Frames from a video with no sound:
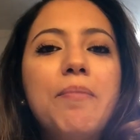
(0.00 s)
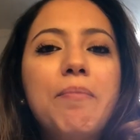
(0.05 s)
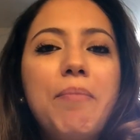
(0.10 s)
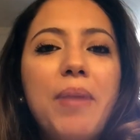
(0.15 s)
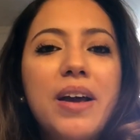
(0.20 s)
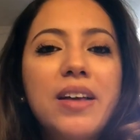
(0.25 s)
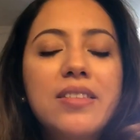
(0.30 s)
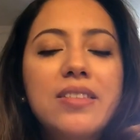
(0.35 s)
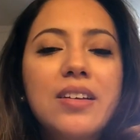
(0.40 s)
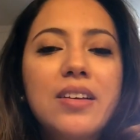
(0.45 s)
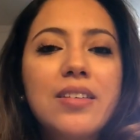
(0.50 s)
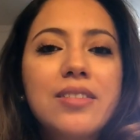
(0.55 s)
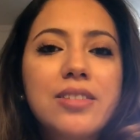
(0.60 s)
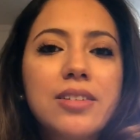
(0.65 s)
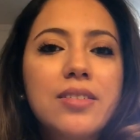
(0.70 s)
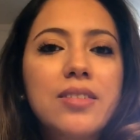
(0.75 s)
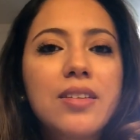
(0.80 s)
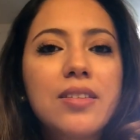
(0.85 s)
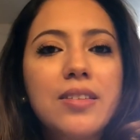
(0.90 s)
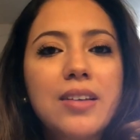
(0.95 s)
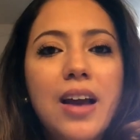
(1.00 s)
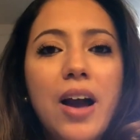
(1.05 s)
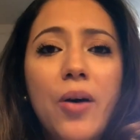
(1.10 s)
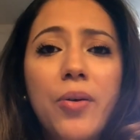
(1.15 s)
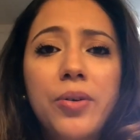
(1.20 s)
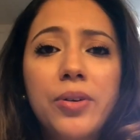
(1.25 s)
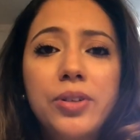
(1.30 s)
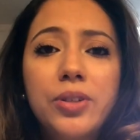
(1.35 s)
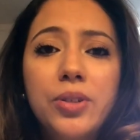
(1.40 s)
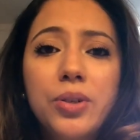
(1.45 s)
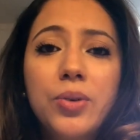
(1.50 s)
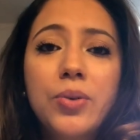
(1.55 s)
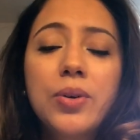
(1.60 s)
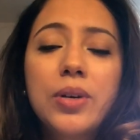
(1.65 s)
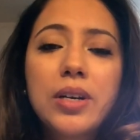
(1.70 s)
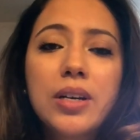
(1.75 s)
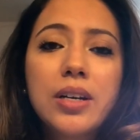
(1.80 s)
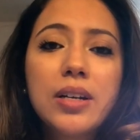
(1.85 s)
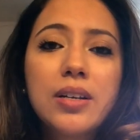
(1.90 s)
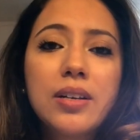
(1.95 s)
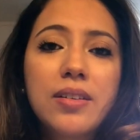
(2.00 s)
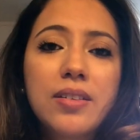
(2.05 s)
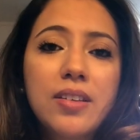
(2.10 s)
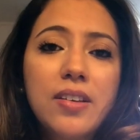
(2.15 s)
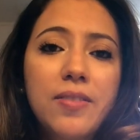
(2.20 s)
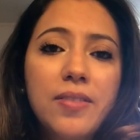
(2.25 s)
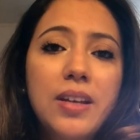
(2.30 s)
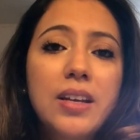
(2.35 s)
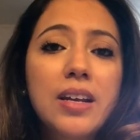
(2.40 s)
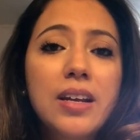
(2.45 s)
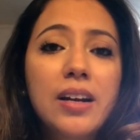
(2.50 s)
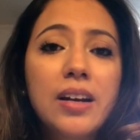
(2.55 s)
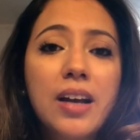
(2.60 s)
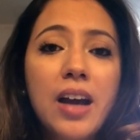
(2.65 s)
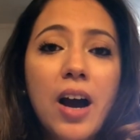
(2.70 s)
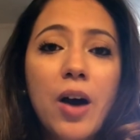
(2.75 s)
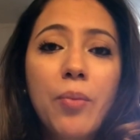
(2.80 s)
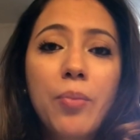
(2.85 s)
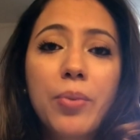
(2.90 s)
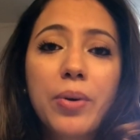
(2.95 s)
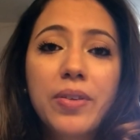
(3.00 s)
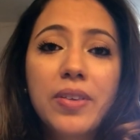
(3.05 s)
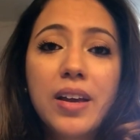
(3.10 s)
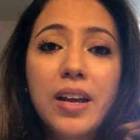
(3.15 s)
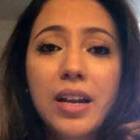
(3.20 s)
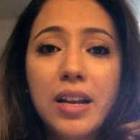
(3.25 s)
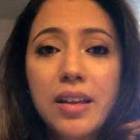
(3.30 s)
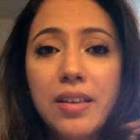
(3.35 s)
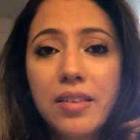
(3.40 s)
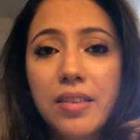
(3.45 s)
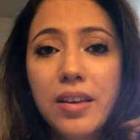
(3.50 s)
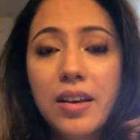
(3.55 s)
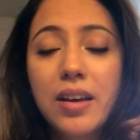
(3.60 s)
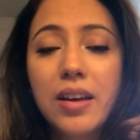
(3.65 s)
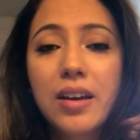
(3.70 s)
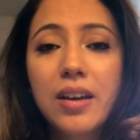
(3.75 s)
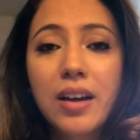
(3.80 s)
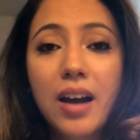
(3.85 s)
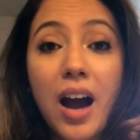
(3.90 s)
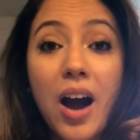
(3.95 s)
basis just to see how they're doing, see if they need any help with anything,